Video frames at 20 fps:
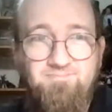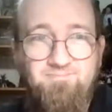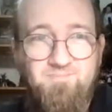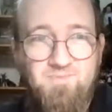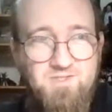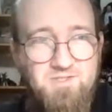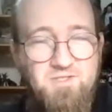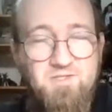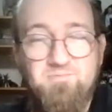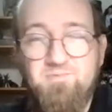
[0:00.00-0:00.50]

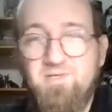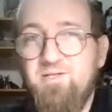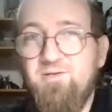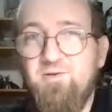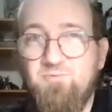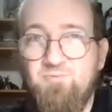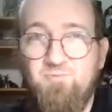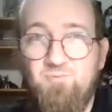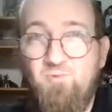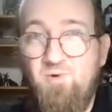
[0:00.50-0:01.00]
excuse me, I
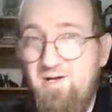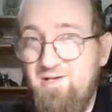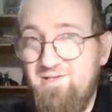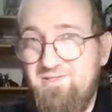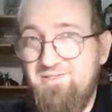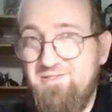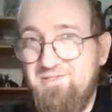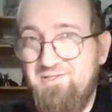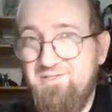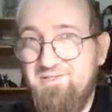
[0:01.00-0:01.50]
don't want
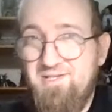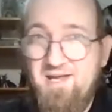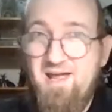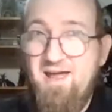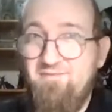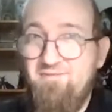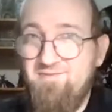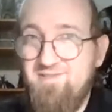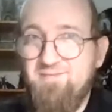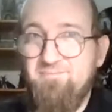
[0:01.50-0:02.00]
to
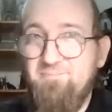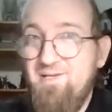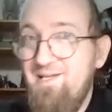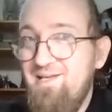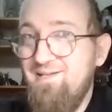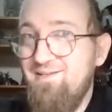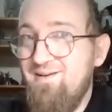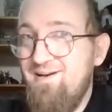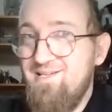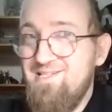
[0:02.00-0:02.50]
have to be
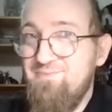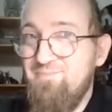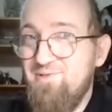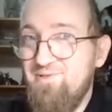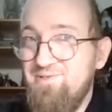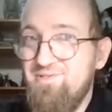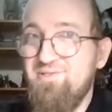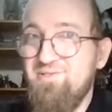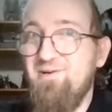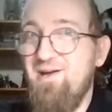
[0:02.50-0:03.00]
in
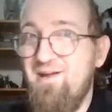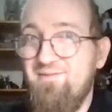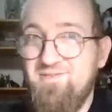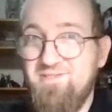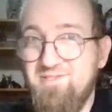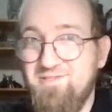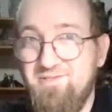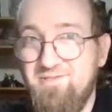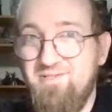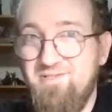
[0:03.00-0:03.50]
hospitals or have
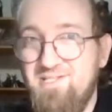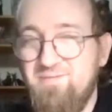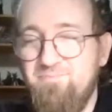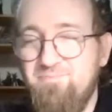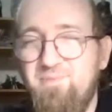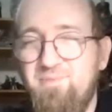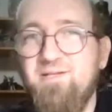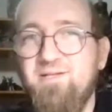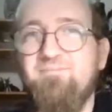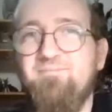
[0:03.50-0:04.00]
surgeries,
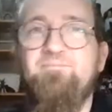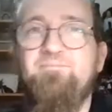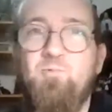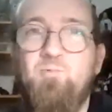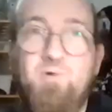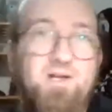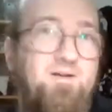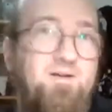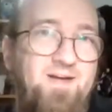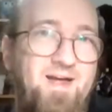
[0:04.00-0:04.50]
but
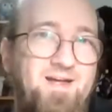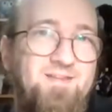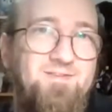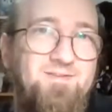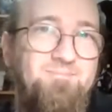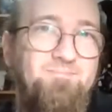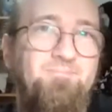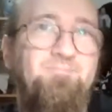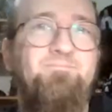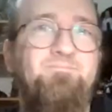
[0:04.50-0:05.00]
when I've had
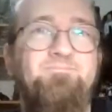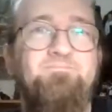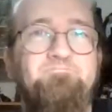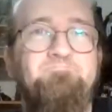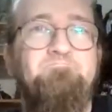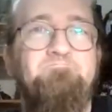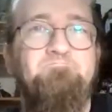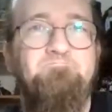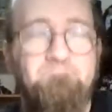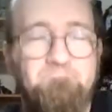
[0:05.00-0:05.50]
them,
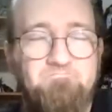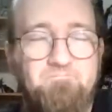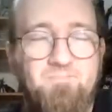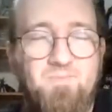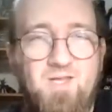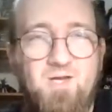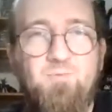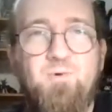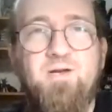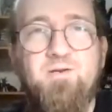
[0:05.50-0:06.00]

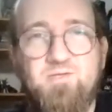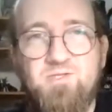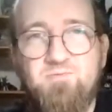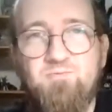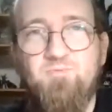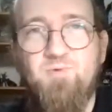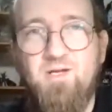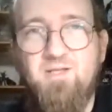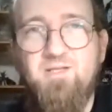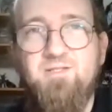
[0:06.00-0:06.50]
they went
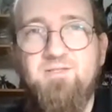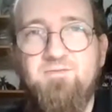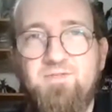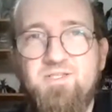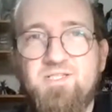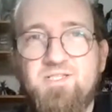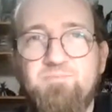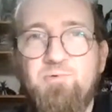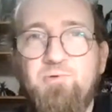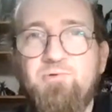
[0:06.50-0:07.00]
relatively
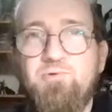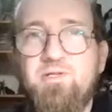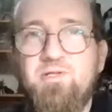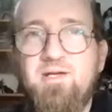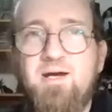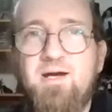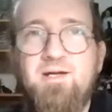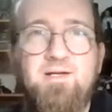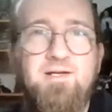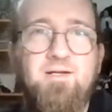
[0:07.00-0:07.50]
smoothly.
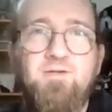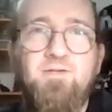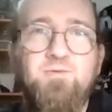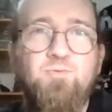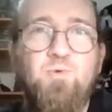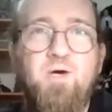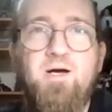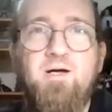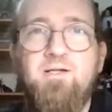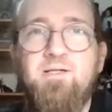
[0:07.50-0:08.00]
I healed
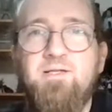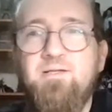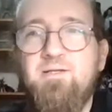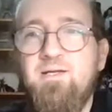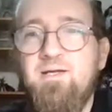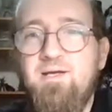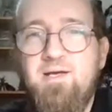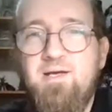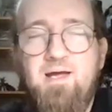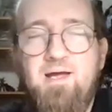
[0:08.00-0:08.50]
well, and
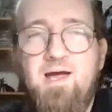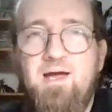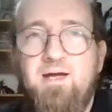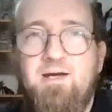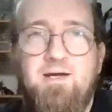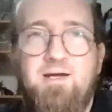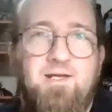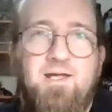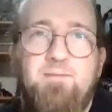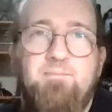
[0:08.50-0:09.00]

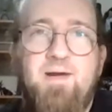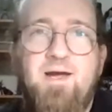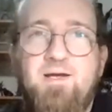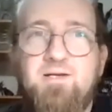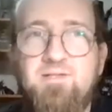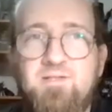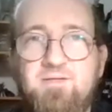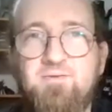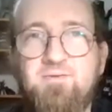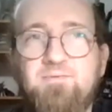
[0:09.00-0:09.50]
I came back
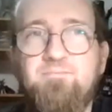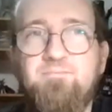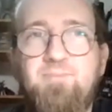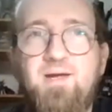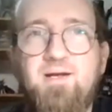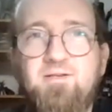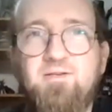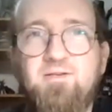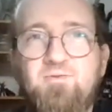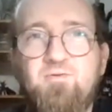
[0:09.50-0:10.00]
to
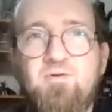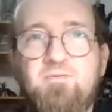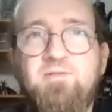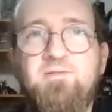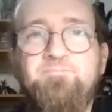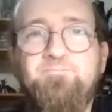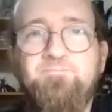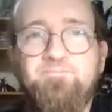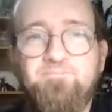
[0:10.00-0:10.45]
normal.